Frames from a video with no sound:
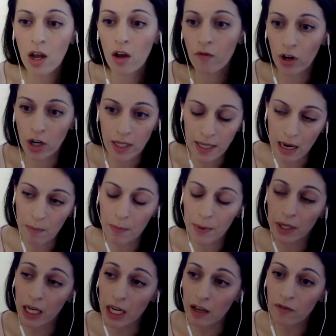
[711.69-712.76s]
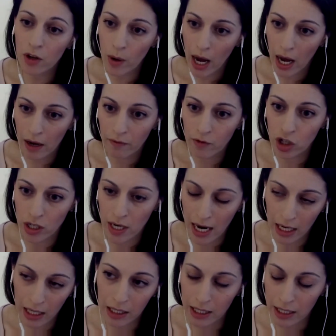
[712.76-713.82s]
For example, if you have
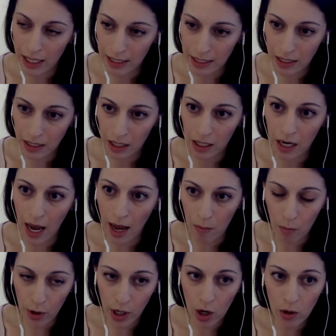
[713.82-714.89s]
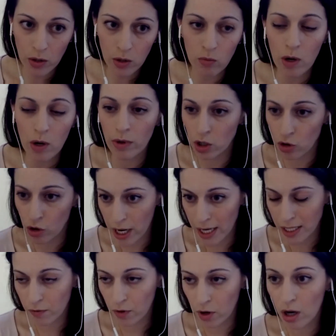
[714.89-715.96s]
genetically tested embryos, we would
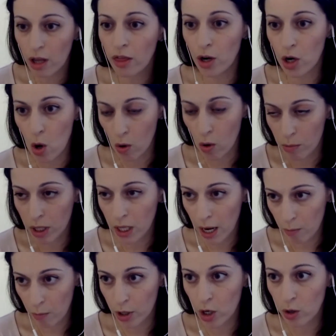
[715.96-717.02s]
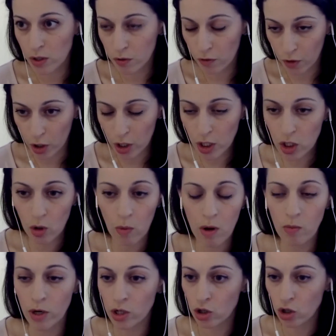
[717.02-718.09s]
transfer the normal embryos first. So we
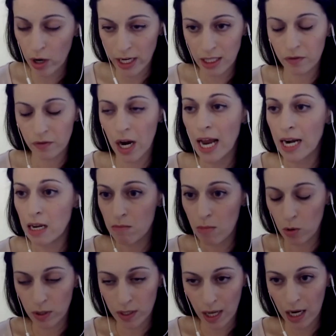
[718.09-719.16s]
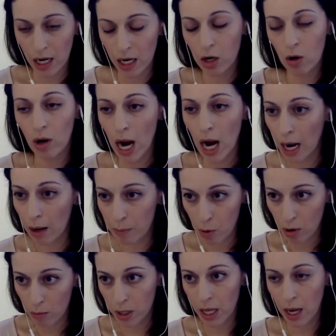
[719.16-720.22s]
wouldn't transfer any mosaic or
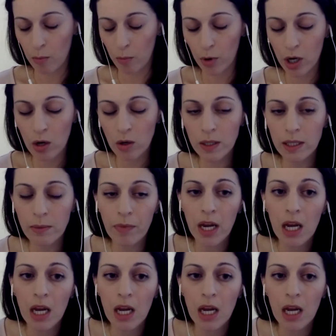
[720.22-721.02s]
abnormal embryos.